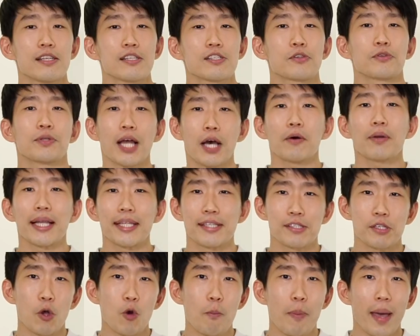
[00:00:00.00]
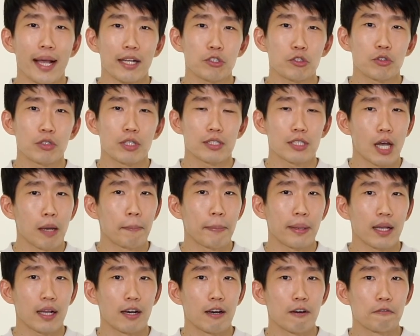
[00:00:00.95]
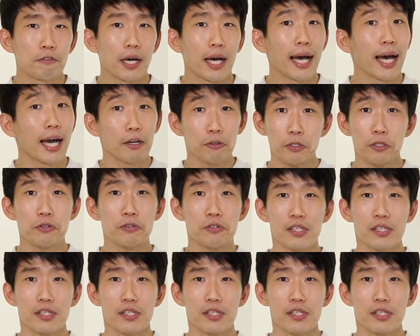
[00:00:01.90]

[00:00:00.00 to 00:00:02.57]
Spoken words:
So now let's go back to the topic of how do you